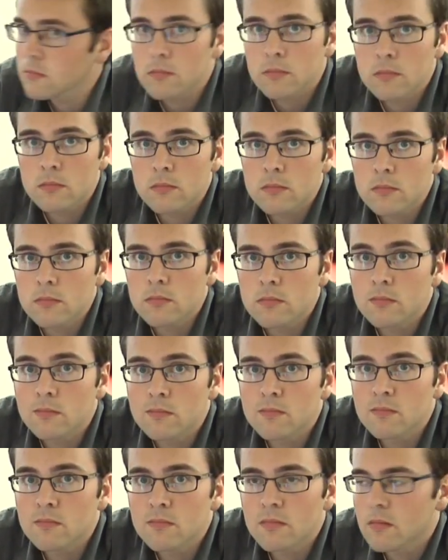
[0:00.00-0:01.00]
to me what it
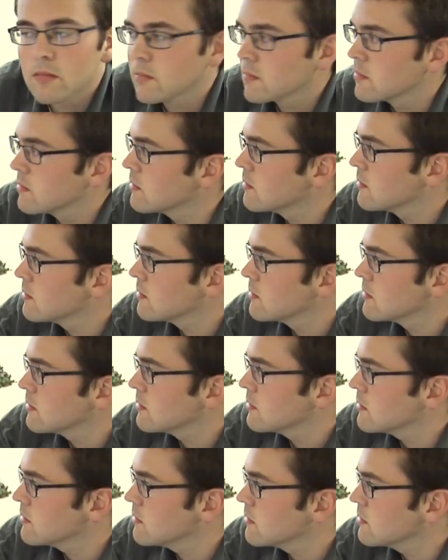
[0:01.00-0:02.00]
means to be a racker and why
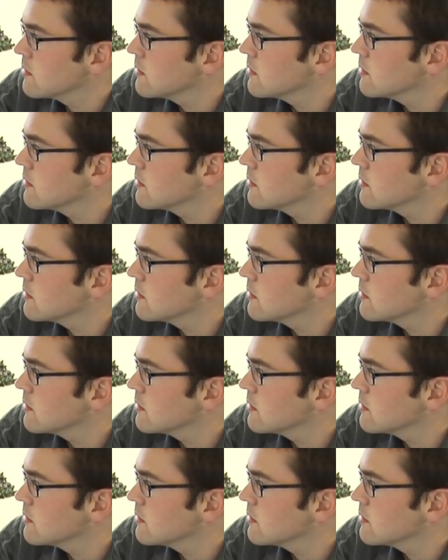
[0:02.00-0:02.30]
we wanted to be